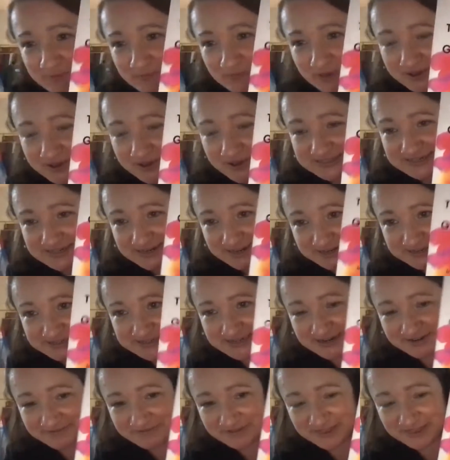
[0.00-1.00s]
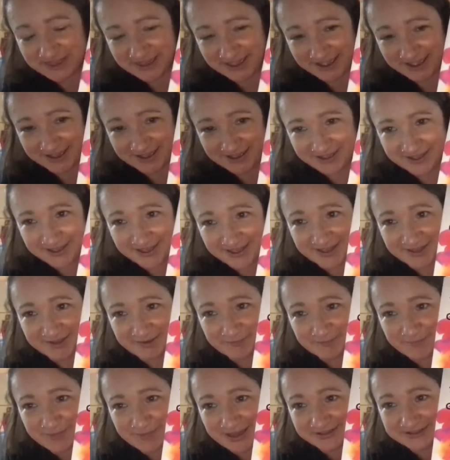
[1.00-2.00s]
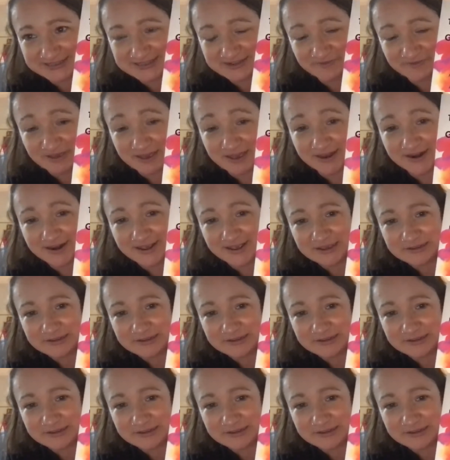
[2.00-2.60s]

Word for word: post-it notes and everything. Um, oh, nice.